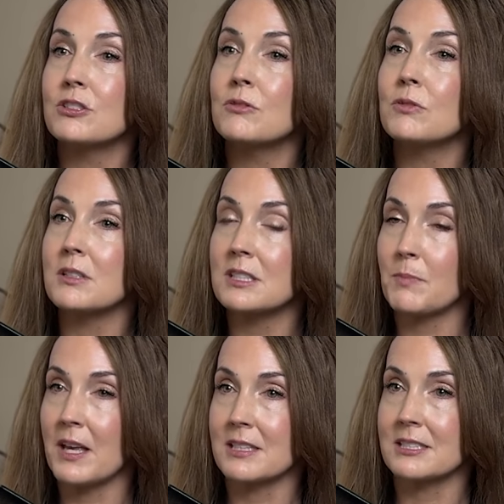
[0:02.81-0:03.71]
to a
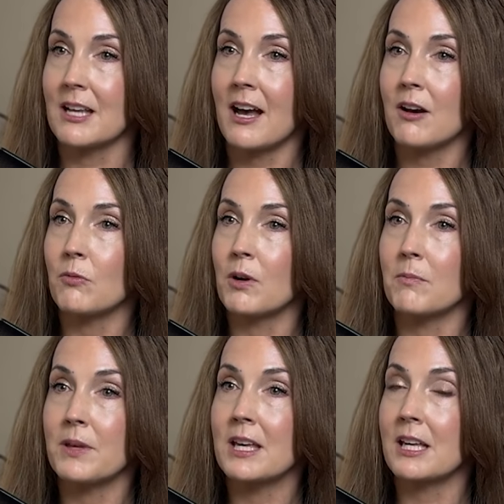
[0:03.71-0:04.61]
space now where
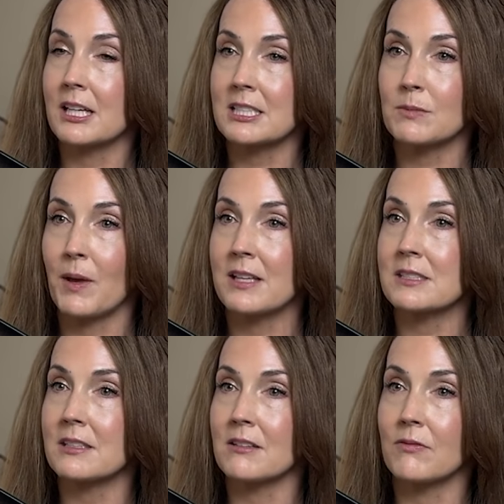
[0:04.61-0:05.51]
being
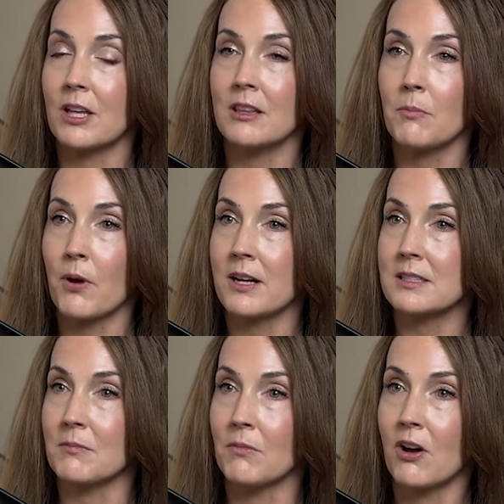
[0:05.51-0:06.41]
expansive in the
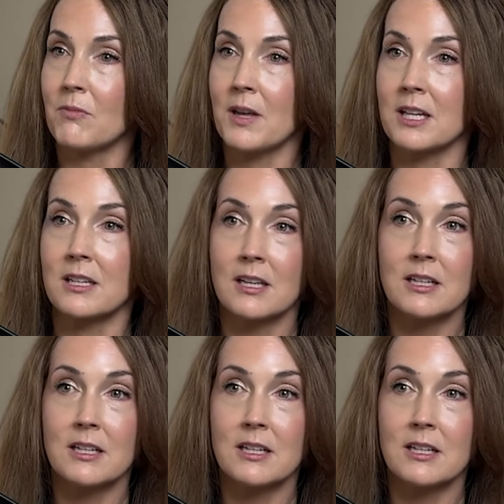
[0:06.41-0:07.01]
present moment